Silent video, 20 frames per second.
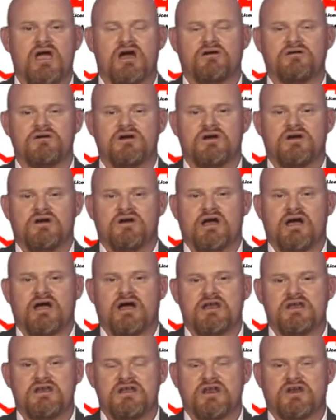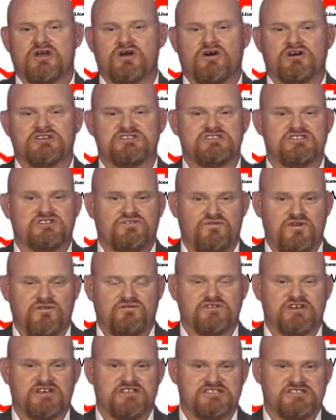our net cost is
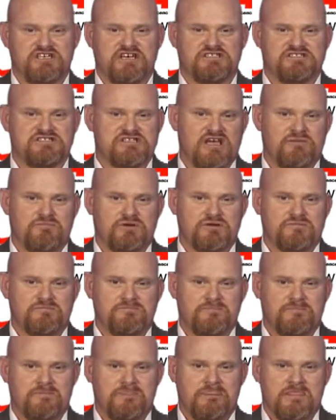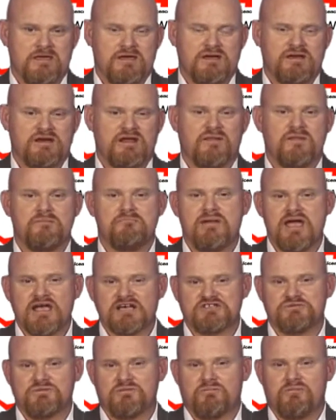15 cents debit. Now the
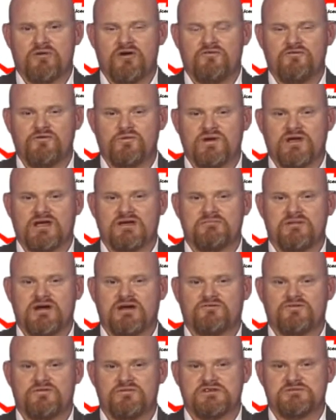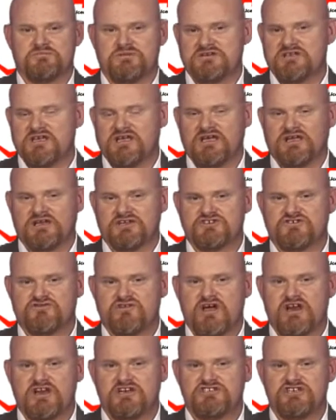maximum profit we can make from this particular
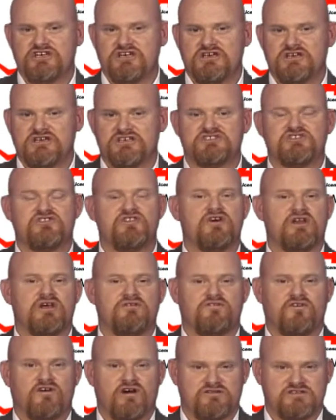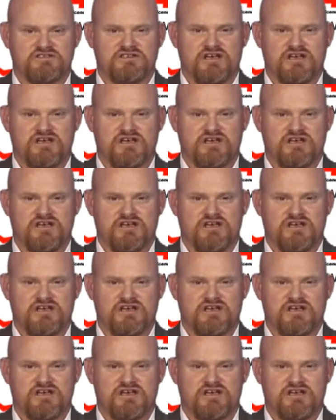strategy is 35